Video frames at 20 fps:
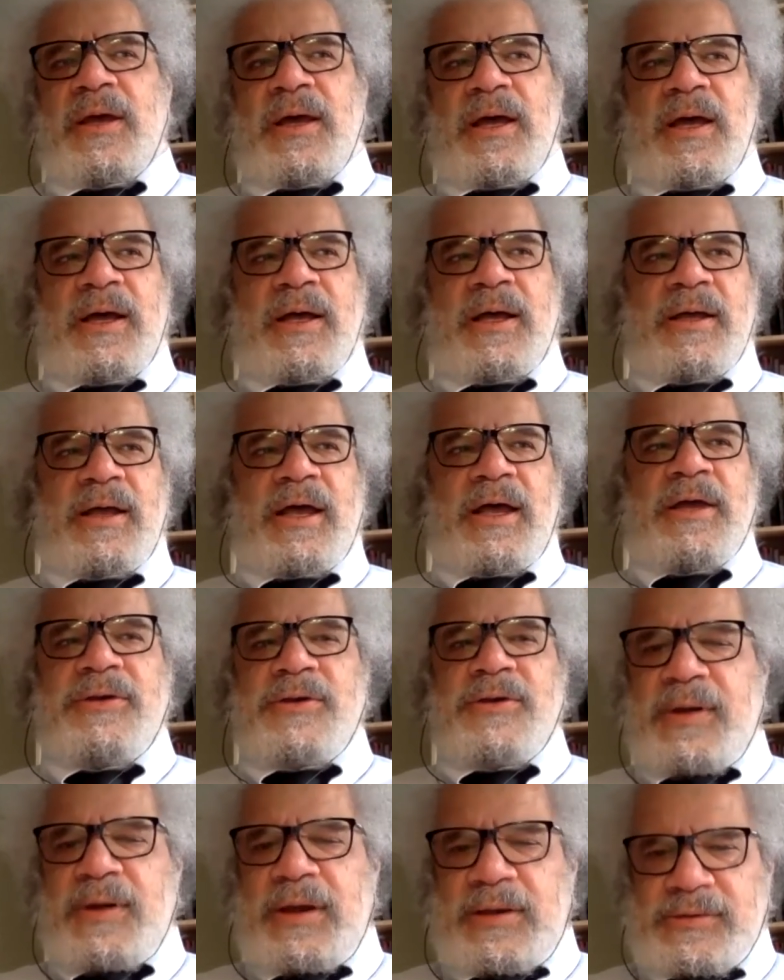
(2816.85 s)

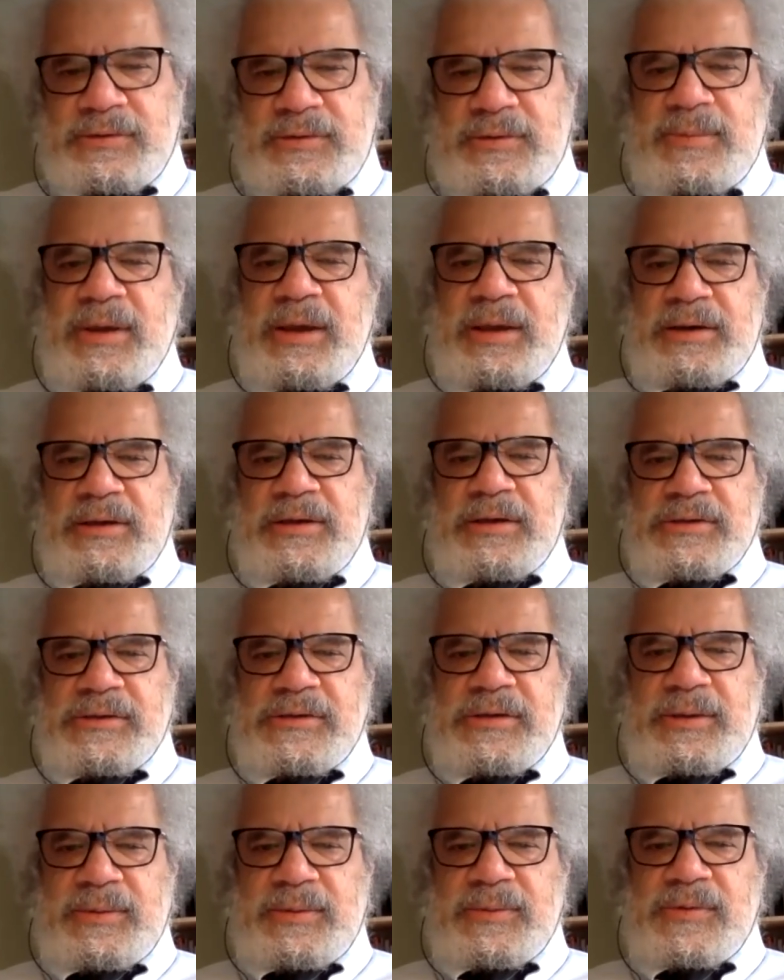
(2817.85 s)
underestimated, it
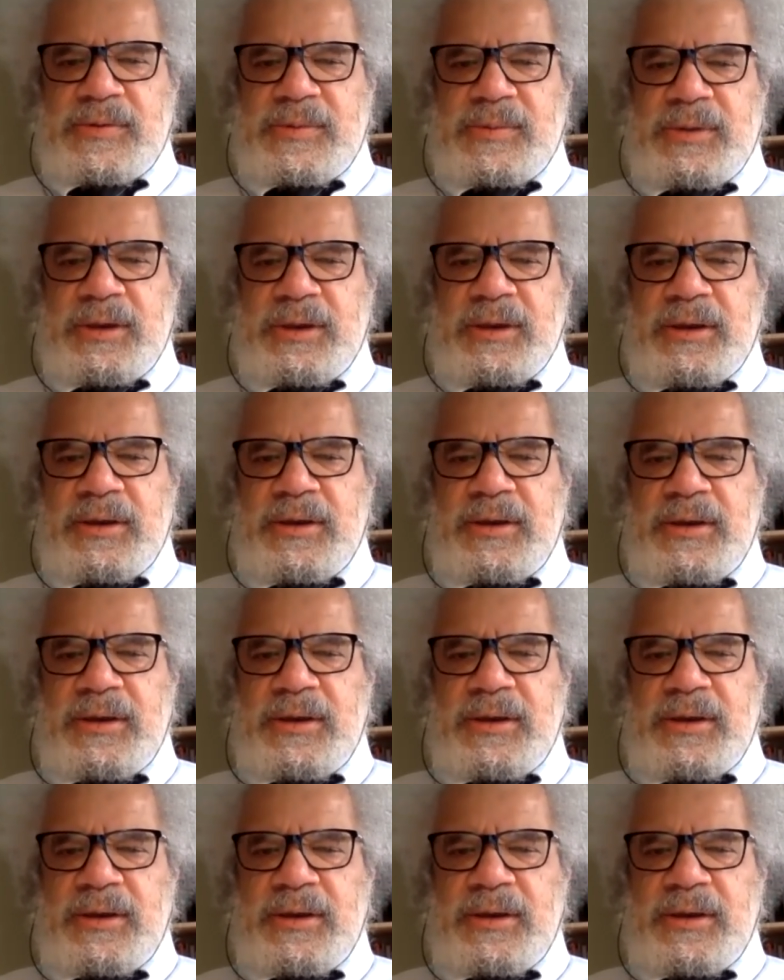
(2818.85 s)
seems to me.